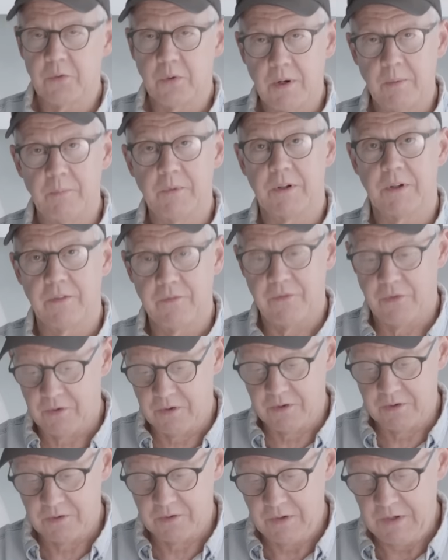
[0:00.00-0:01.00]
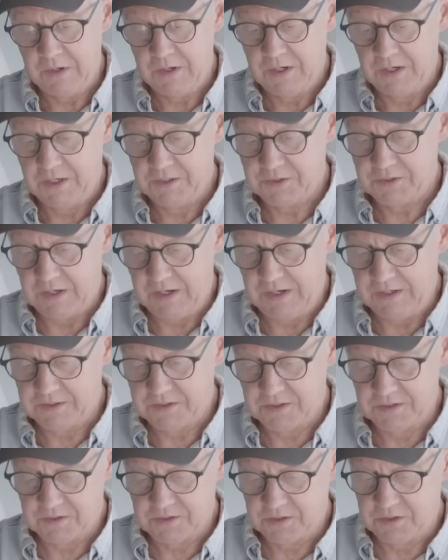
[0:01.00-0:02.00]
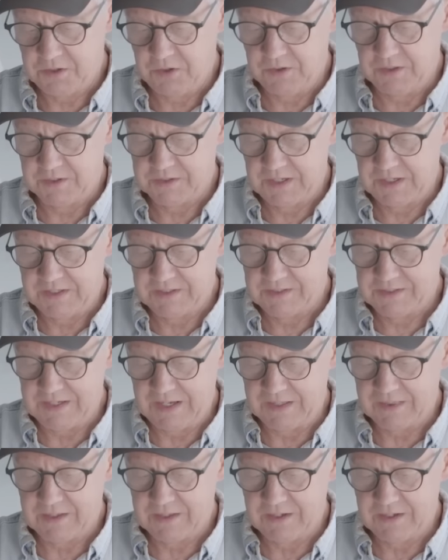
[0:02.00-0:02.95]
what I'm looking for. Is as soon as I set